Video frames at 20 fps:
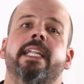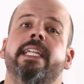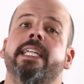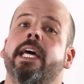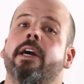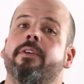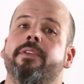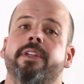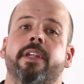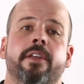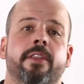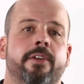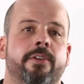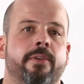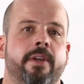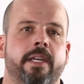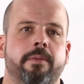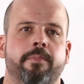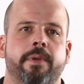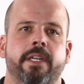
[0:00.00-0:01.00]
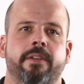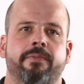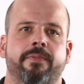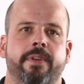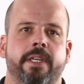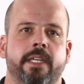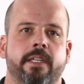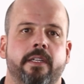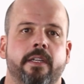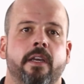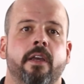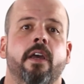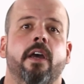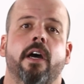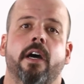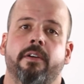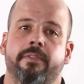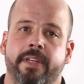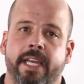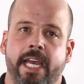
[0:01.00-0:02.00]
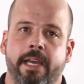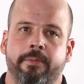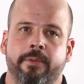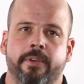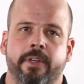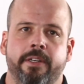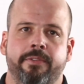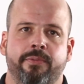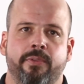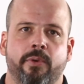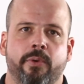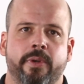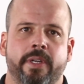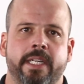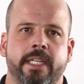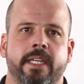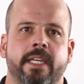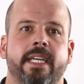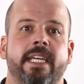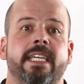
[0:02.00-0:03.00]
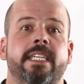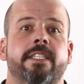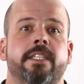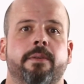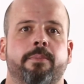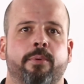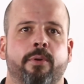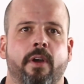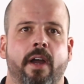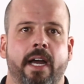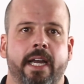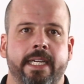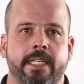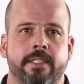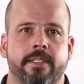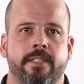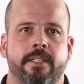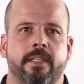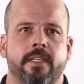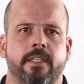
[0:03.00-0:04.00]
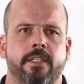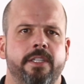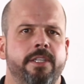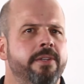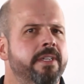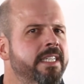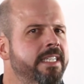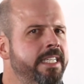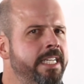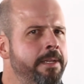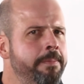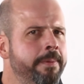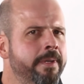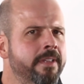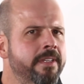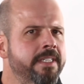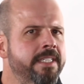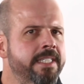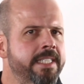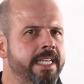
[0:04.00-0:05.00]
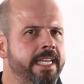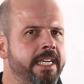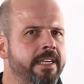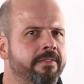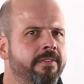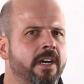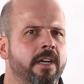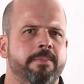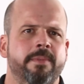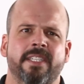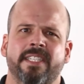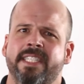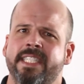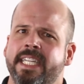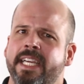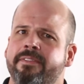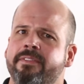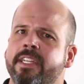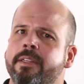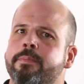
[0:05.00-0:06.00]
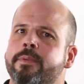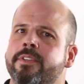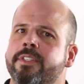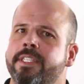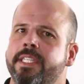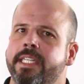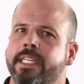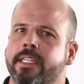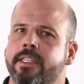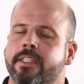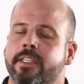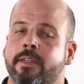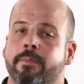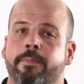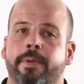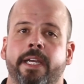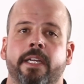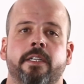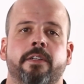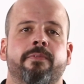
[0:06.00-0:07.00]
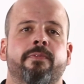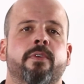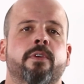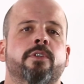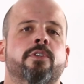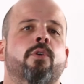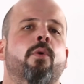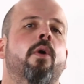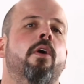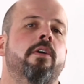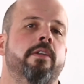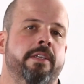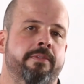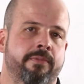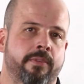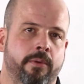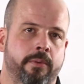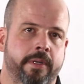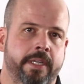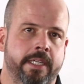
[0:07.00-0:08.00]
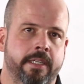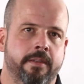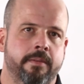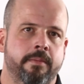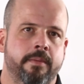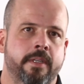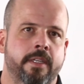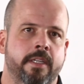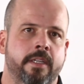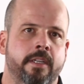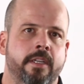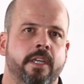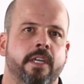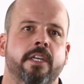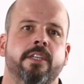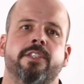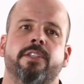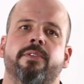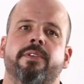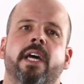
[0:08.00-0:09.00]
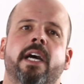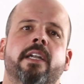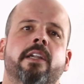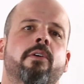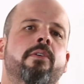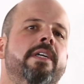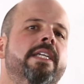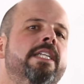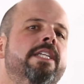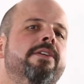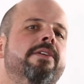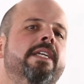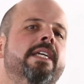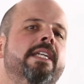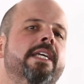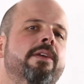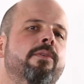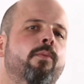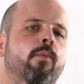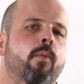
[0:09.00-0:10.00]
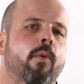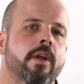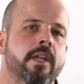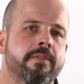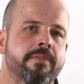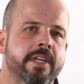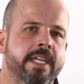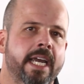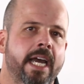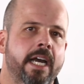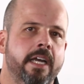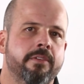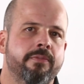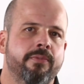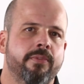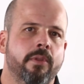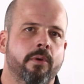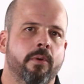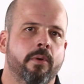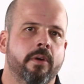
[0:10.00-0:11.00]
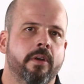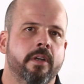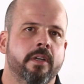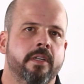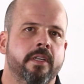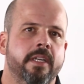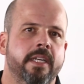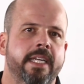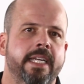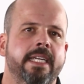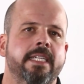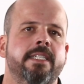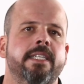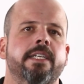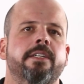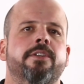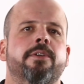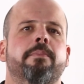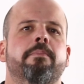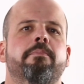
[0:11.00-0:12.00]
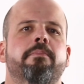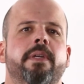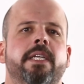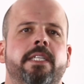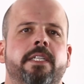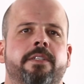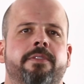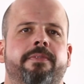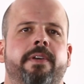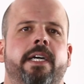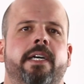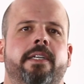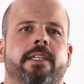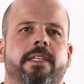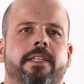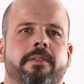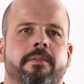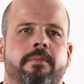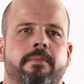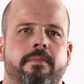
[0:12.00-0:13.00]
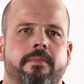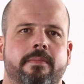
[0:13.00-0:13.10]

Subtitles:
Now, another great benefit of cabin grade flooring is the price. You can typically save up to 70% compared to first quality flooring. So not only do you get a one-of-a-kind floor, it's a tremendous value.